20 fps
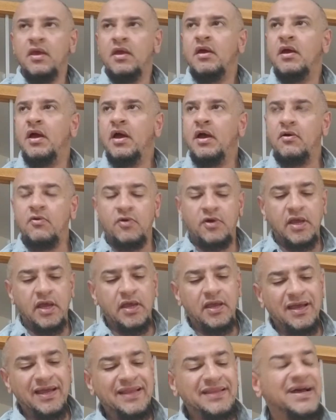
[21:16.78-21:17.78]

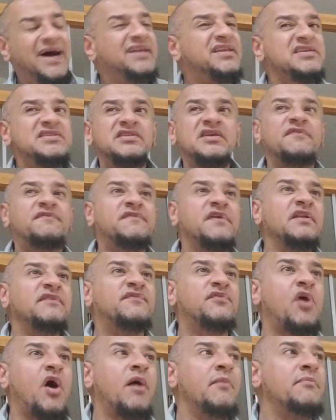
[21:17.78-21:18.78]
Okay, that is different
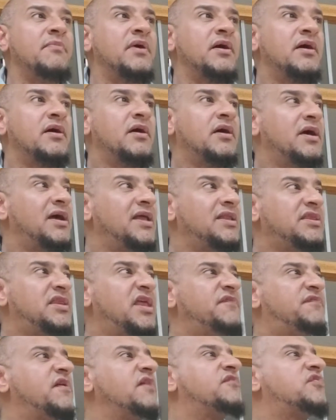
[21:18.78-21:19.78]
from
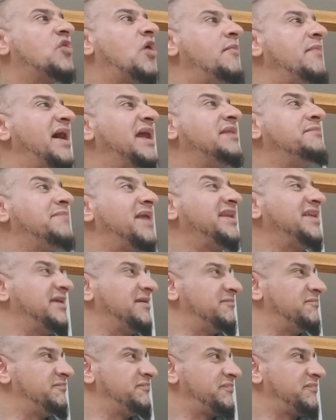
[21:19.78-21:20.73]
al-mani.